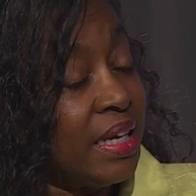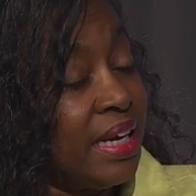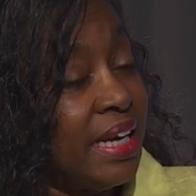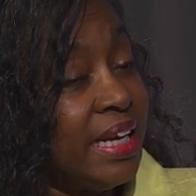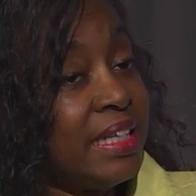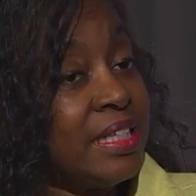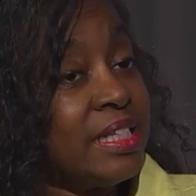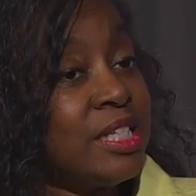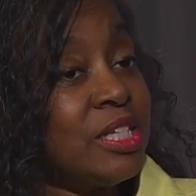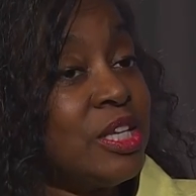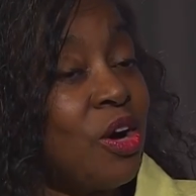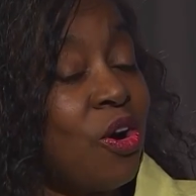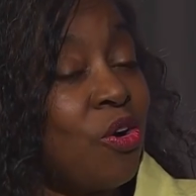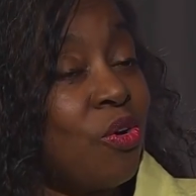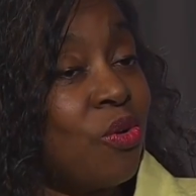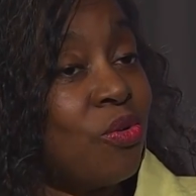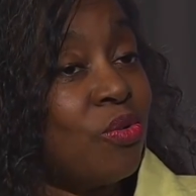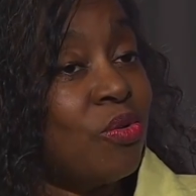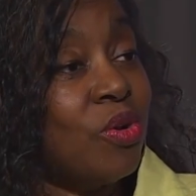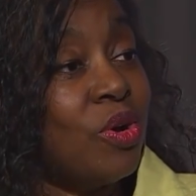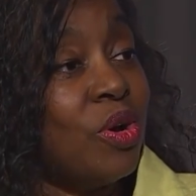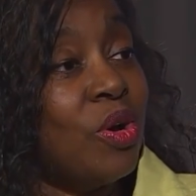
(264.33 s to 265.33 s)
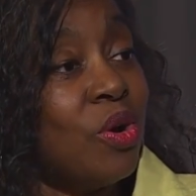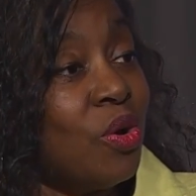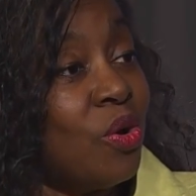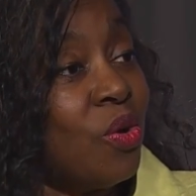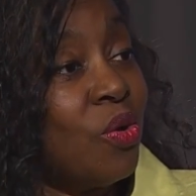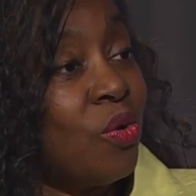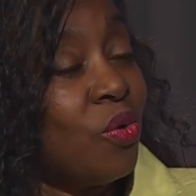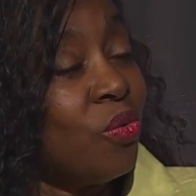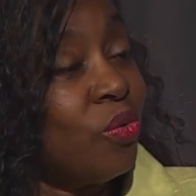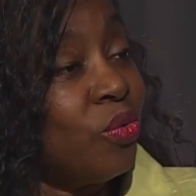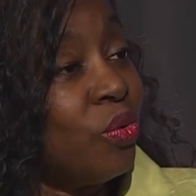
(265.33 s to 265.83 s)
And so
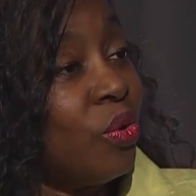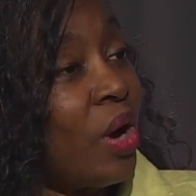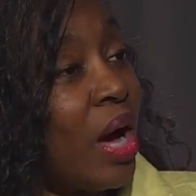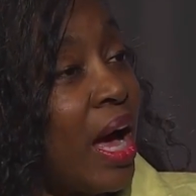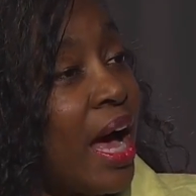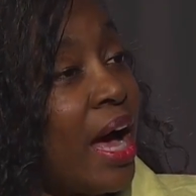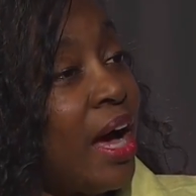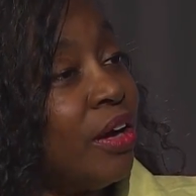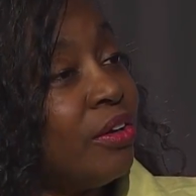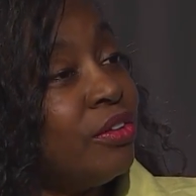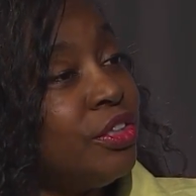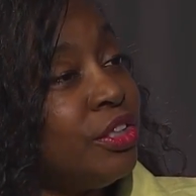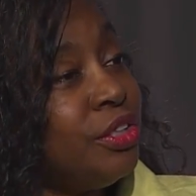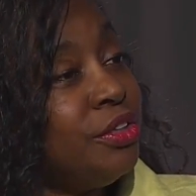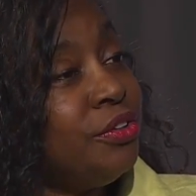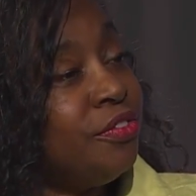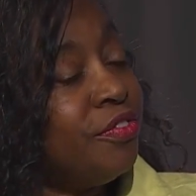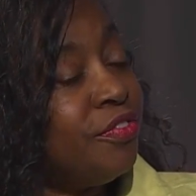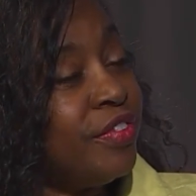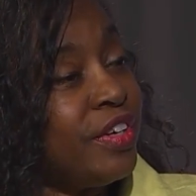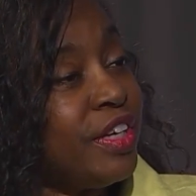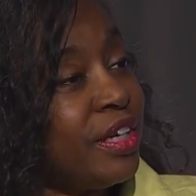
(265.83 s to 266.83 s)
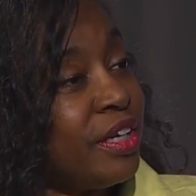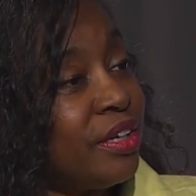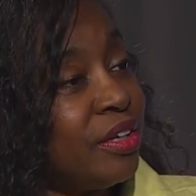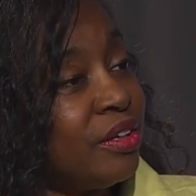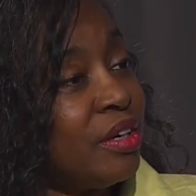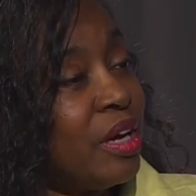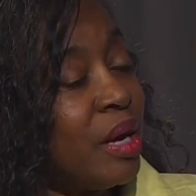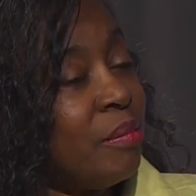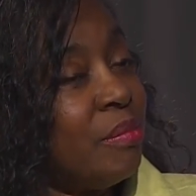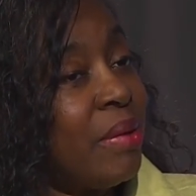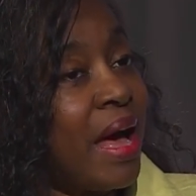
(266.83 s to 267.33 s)
how do you
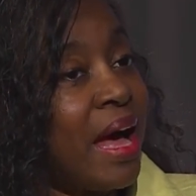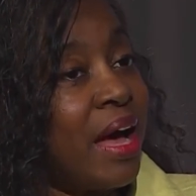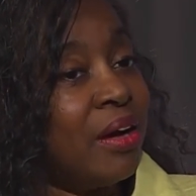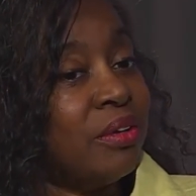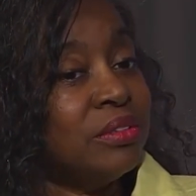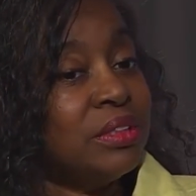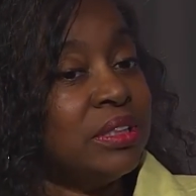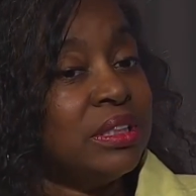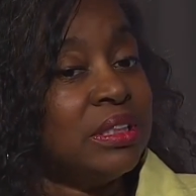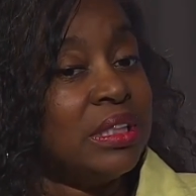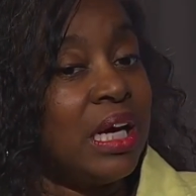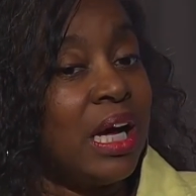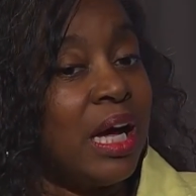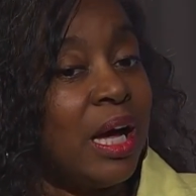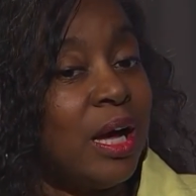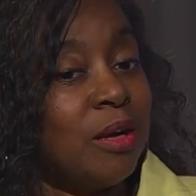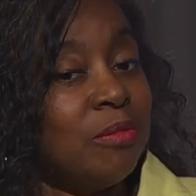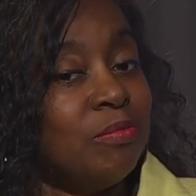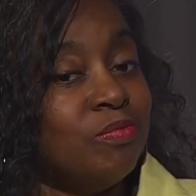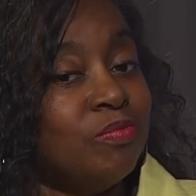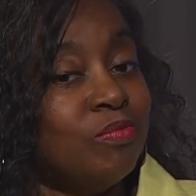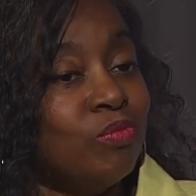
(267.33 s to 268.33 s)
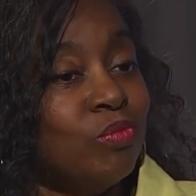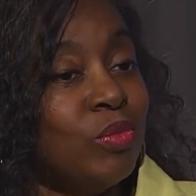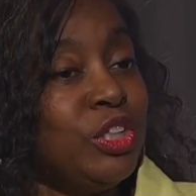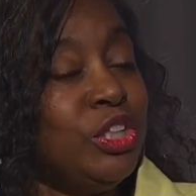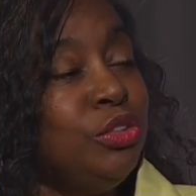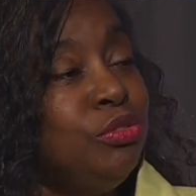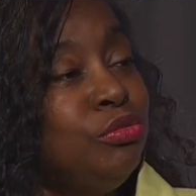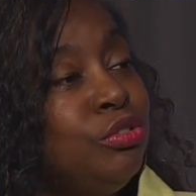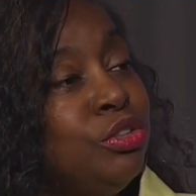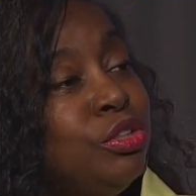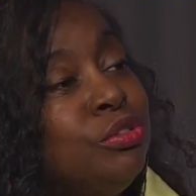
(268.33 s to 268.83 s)
feel about when
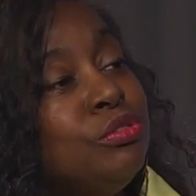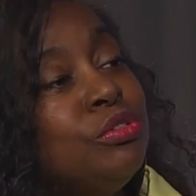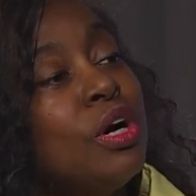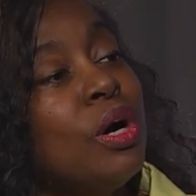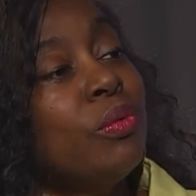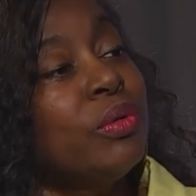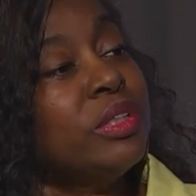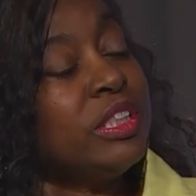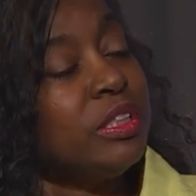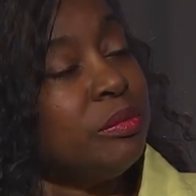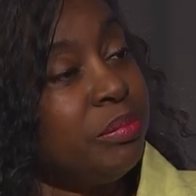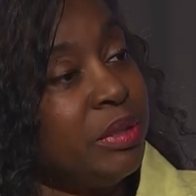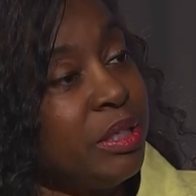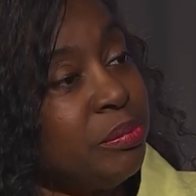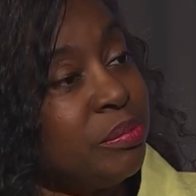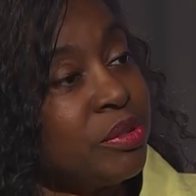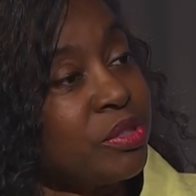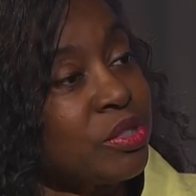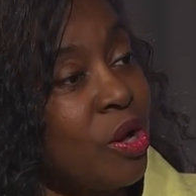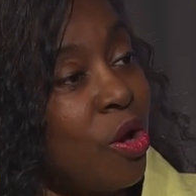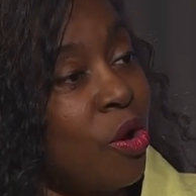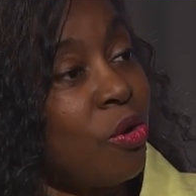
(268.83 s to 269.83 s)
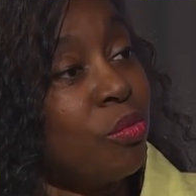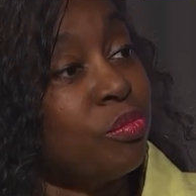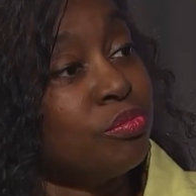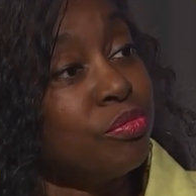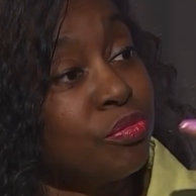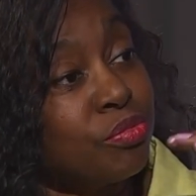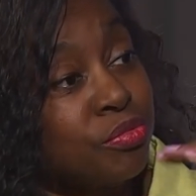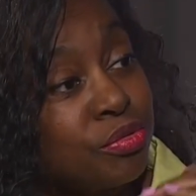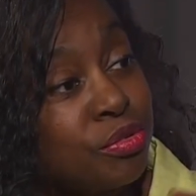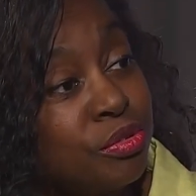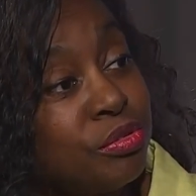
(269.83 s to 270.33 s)
you do go into people's home
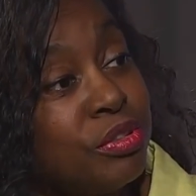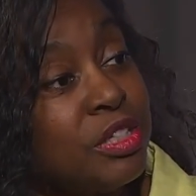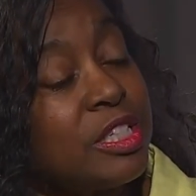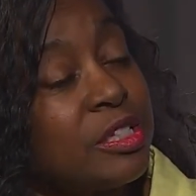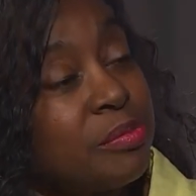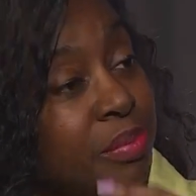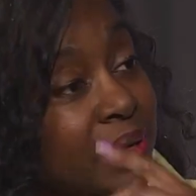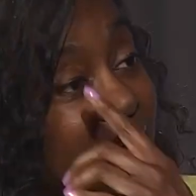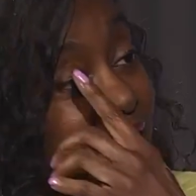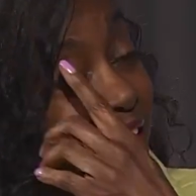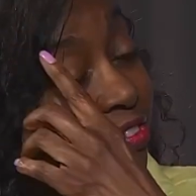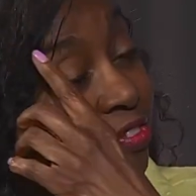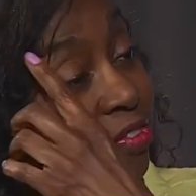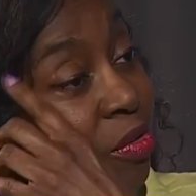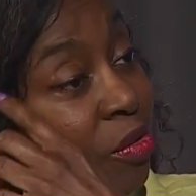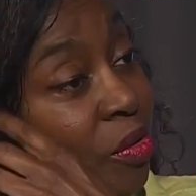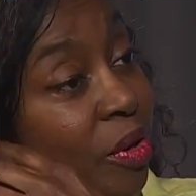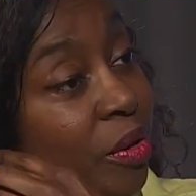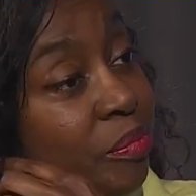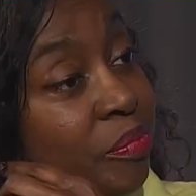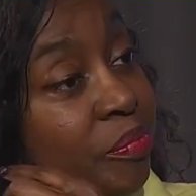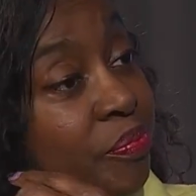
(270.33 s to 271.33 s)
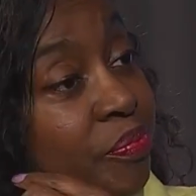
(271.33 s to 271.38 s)
through this platform